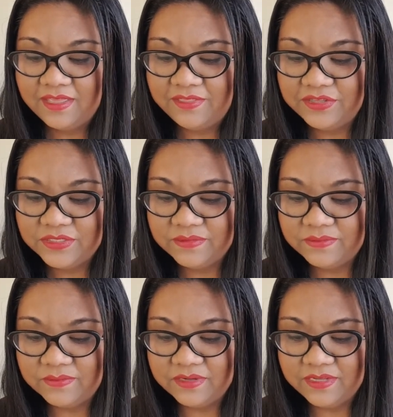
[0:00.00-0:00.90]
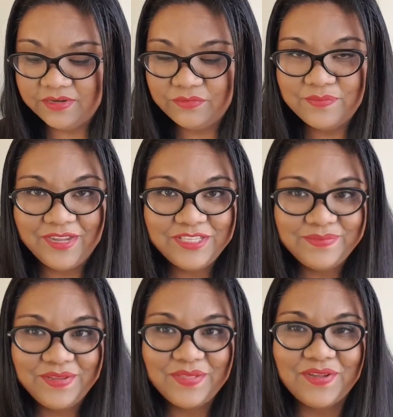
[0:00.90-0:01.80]
this one
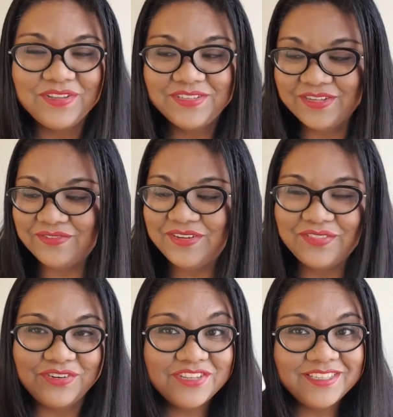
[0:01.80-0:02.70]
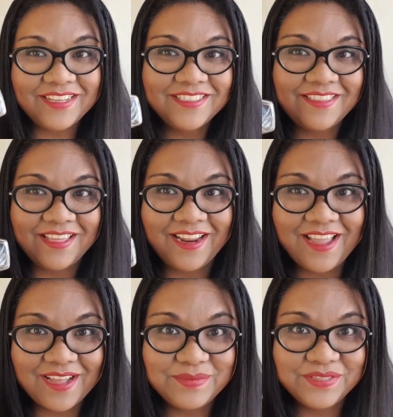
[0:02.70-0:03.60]
reminds me a lot of another scent that
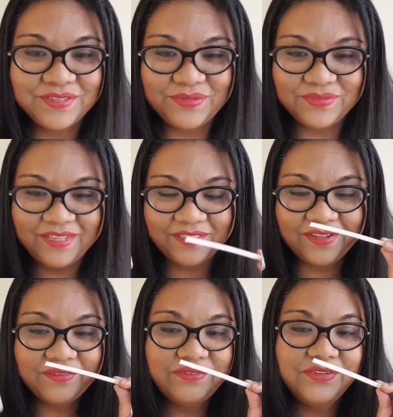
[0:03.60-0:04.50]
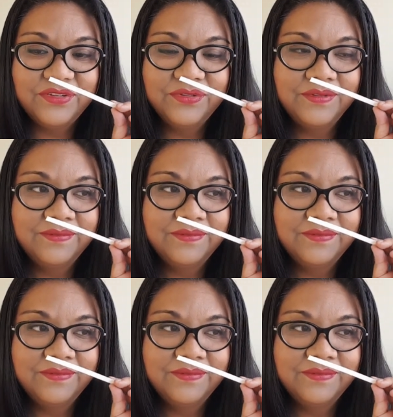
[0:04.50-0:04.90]
I absolutely love.